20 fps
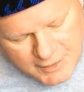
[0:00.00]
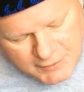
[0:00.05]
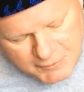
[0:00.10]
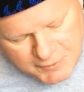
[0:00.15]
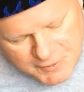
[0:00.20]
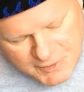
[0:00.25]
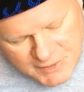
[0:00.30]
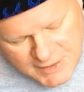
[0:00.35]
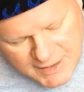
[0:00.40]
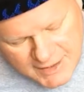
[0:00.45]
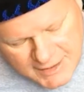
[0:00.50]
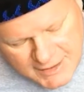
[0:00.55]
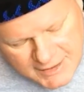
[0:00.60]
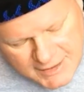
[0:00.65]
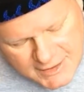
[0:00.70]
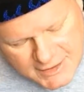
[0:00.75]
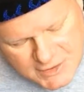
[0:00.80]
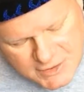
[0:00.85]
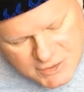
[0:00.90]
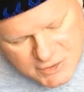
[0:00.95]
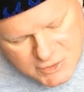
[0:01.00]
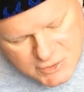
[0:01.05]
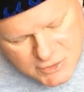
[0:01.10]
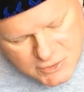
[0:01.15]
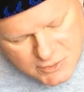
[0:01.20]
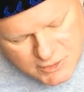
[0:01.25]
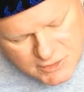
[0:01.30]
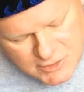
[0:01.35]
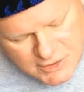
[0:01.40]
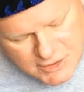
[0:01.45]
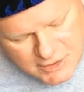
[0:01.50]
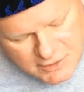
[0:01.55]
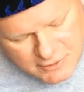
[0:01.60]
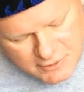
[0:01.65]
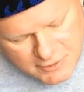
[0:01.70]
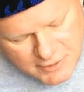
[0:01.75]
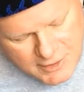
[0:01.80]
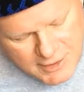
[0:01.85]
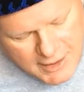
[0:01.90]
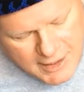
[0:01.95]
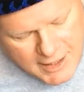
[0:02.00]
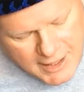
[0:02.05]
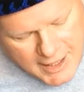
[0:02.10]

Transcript: If you take these 2 strings here